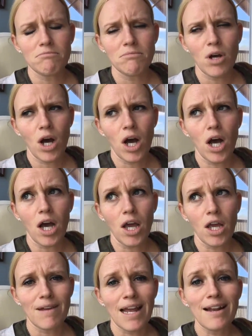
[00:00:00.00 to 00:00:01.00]

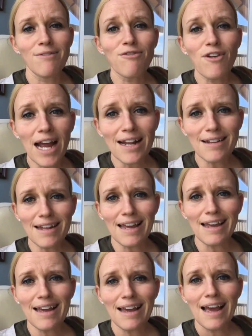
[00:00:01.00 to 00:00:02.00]
hi. And
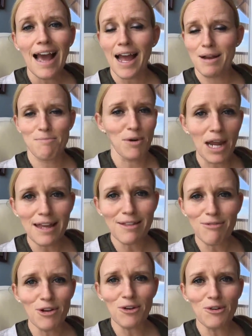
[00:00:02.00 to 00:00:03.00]
finally, I'd break
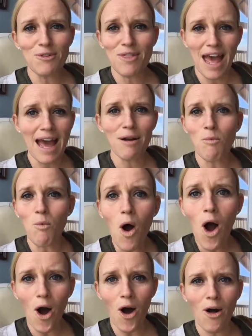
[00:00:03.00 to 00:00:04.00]
through that
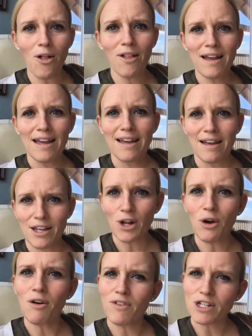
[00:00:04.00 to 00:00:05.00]
wall,
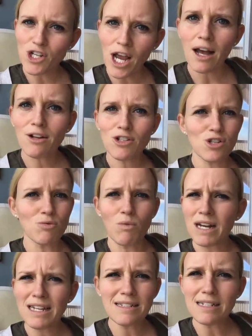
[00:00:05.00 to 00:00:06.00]
of a child just
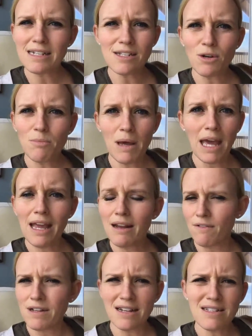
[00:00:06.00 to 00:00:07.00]
wanting to disobey. It
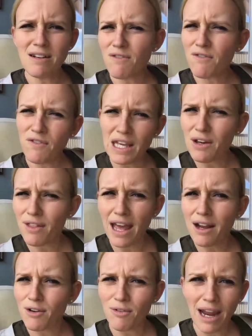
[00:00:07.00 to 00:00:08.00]
doesn't feel
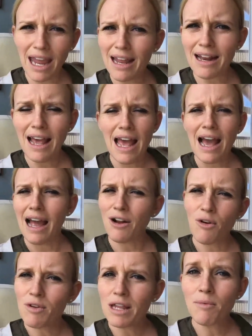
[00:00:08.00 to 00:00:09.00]
that great. I
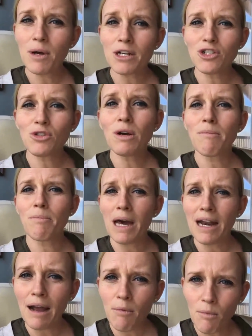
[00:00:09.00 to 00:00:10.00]
don't really want to do it, but
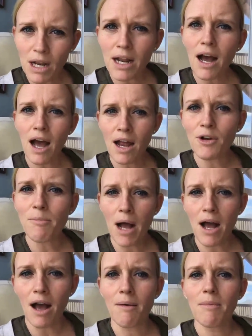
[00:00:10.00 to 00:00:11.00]
I want to honor
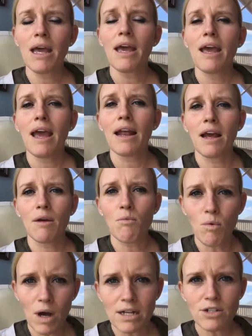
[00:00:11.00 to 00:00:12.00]
mom, and I
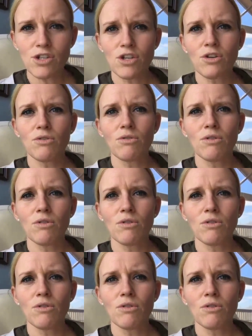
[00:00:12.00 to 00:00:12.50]
want to